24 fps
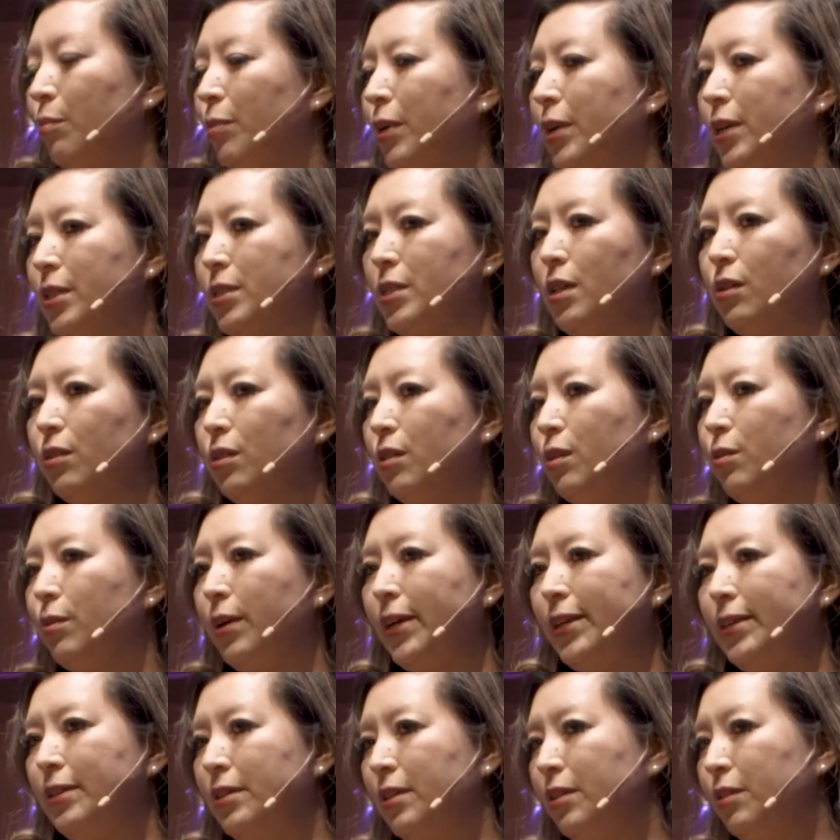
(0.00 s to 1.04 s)
Because although
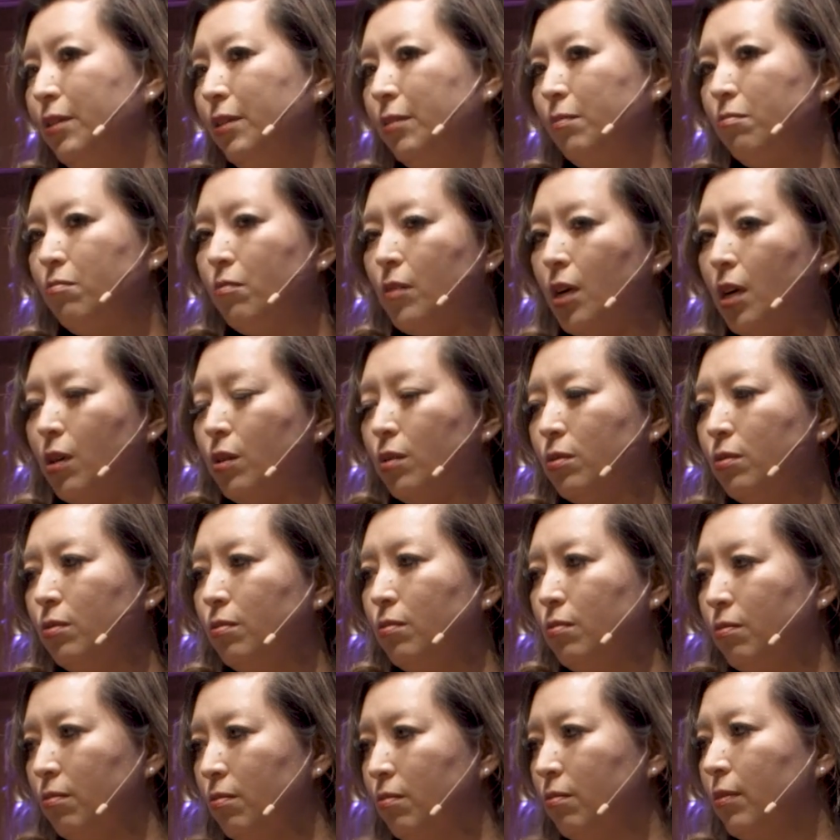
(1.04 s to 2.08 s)
I didn't know
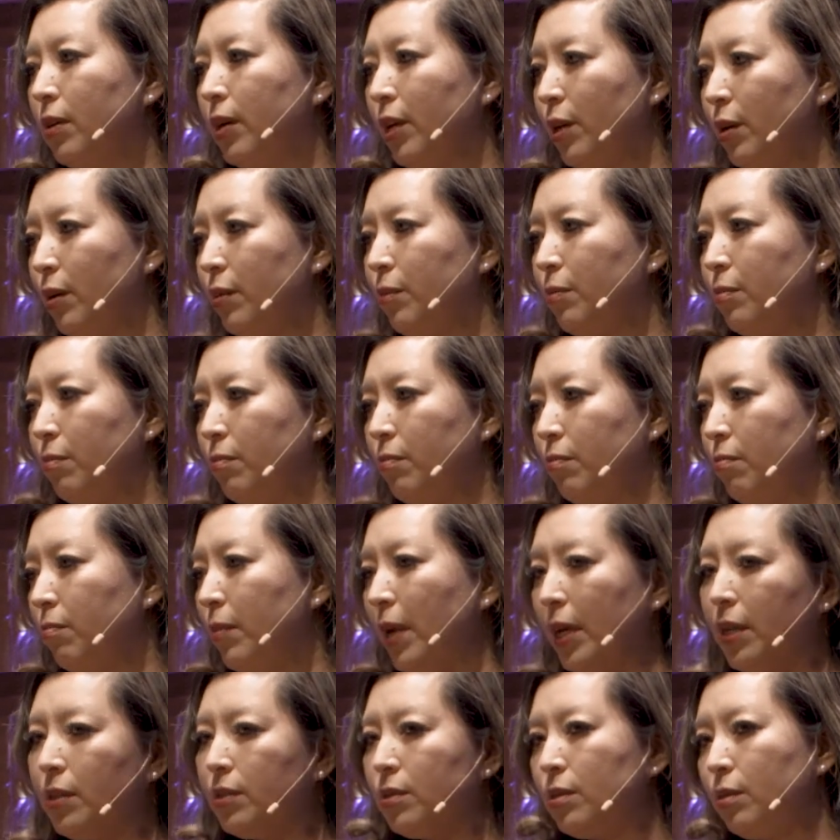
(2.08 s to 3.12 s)
what it
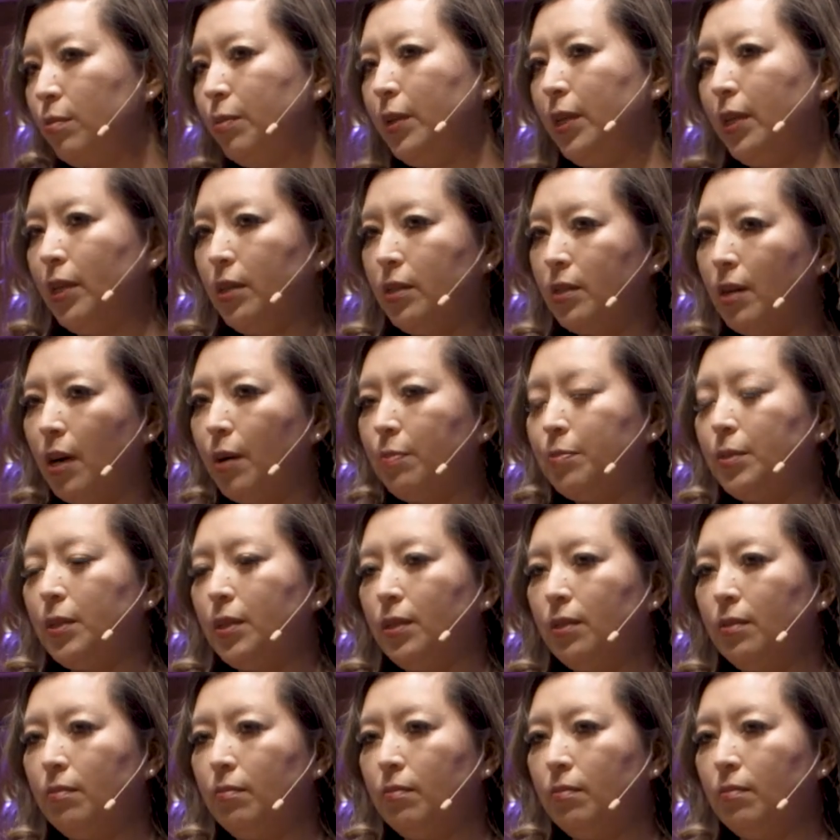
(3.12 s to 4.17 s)
meant to be
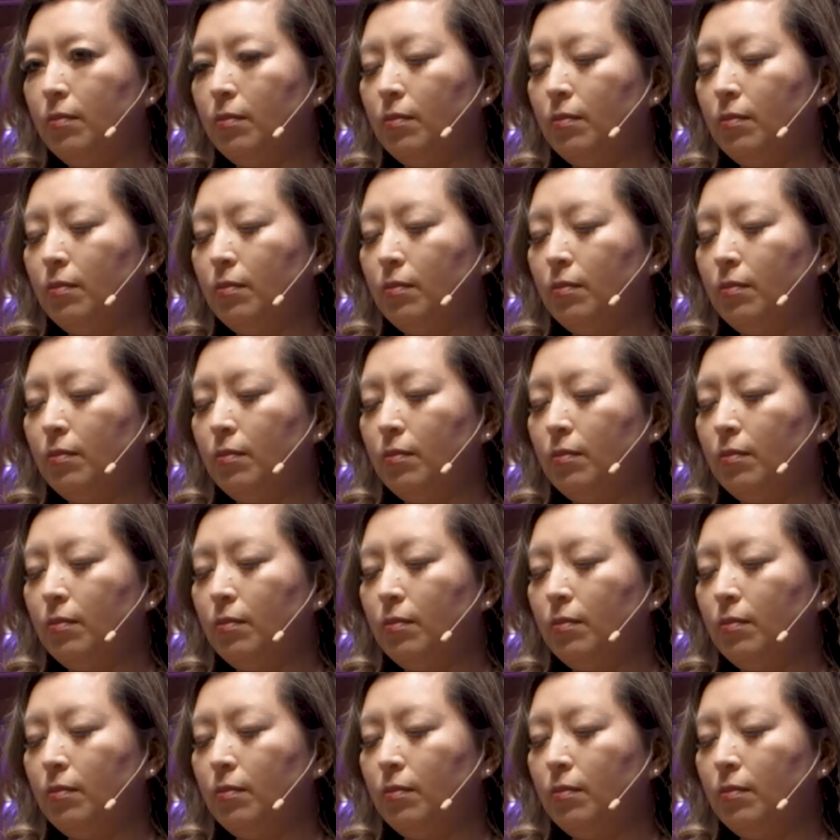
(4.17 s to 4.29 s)
adopted,